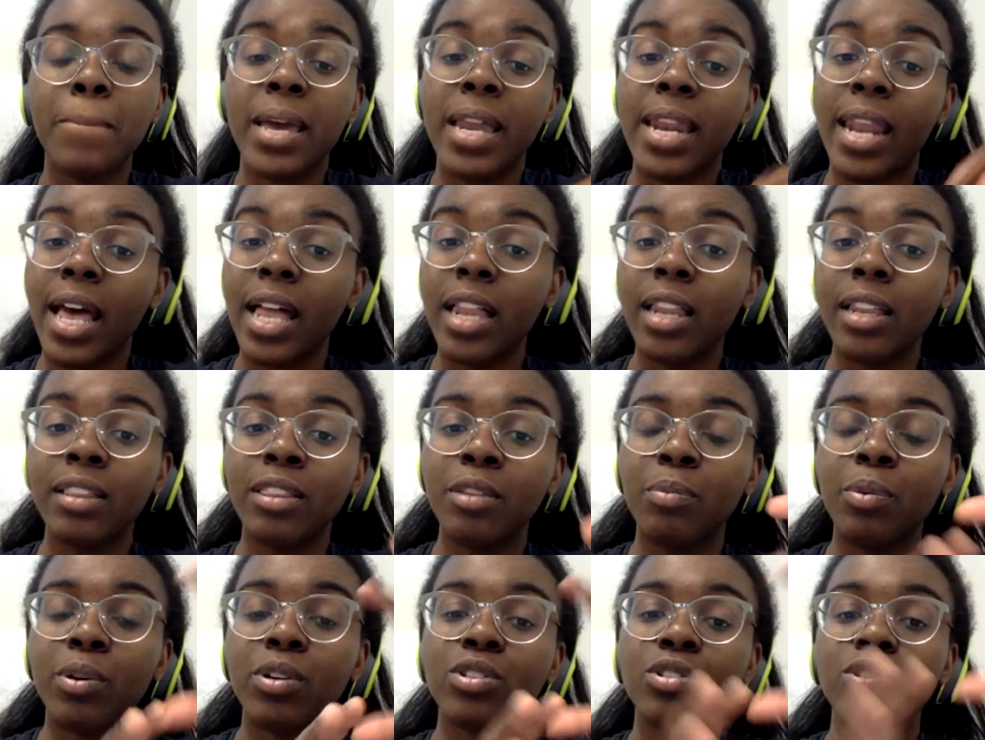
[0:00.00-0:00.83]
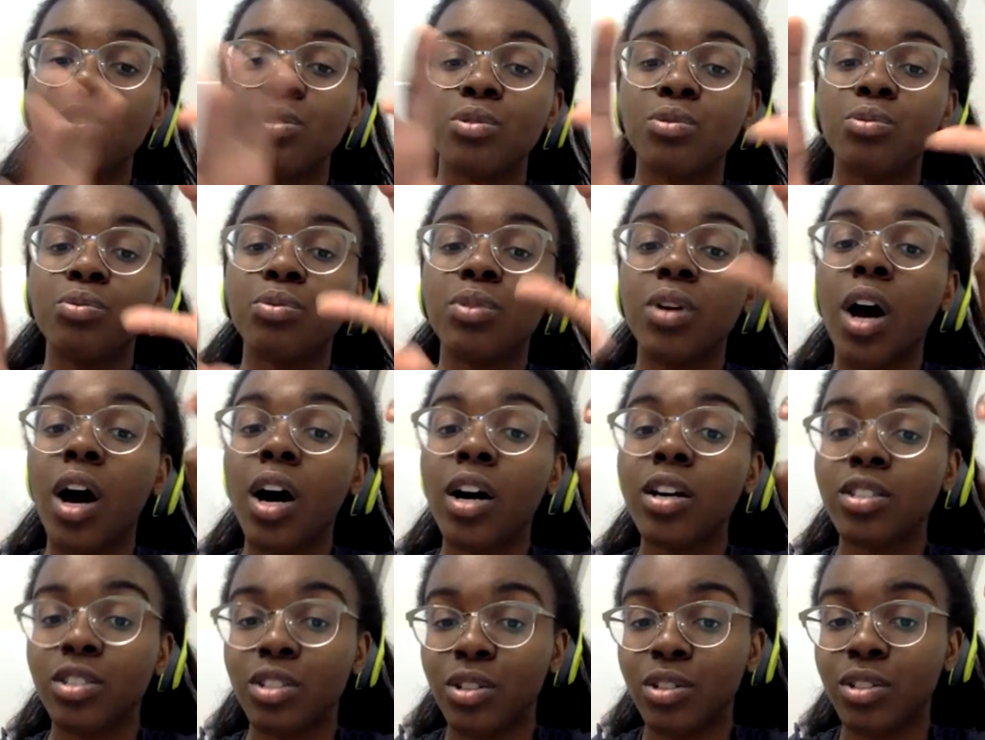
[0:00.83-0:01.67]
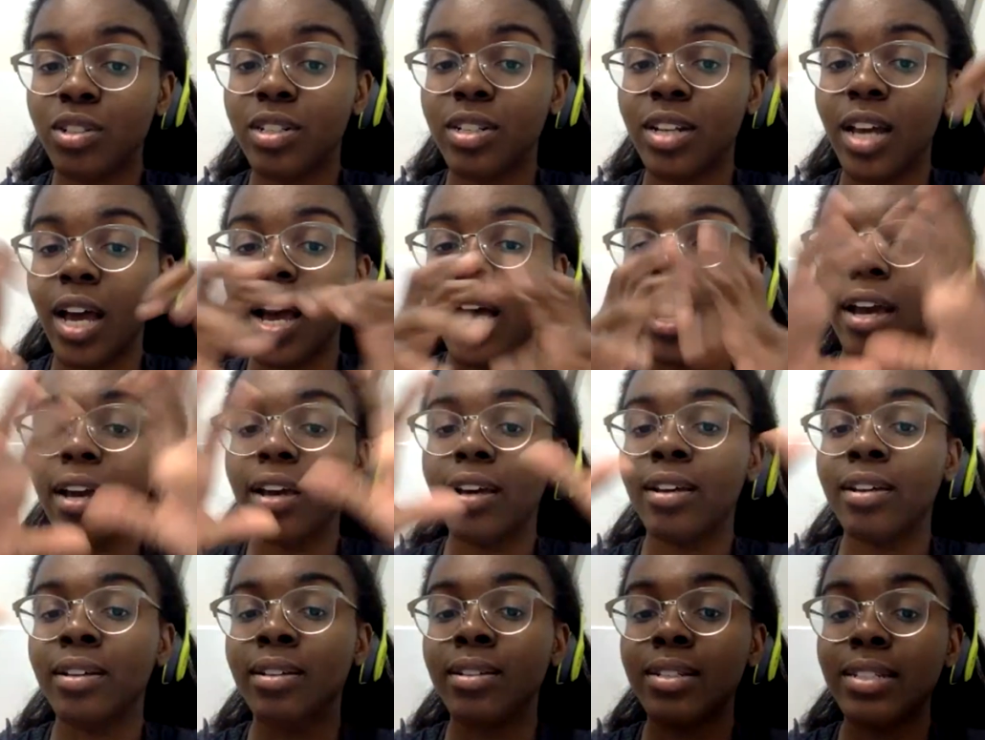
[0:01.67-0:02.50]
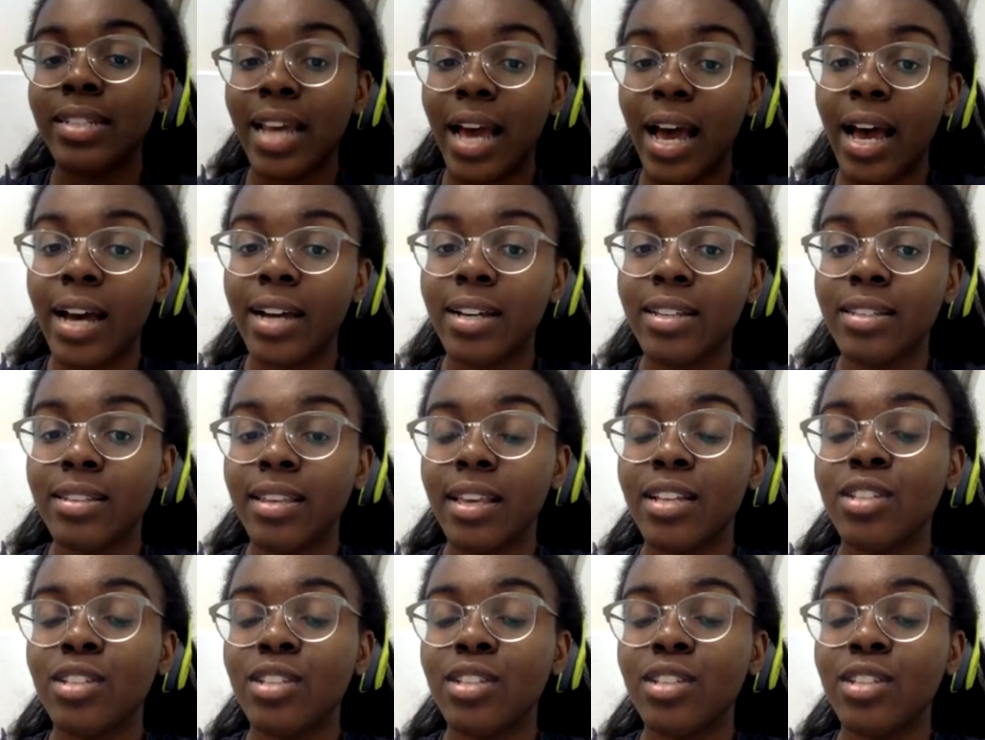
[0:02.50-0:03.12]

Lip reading: now the person who caused her to die dies.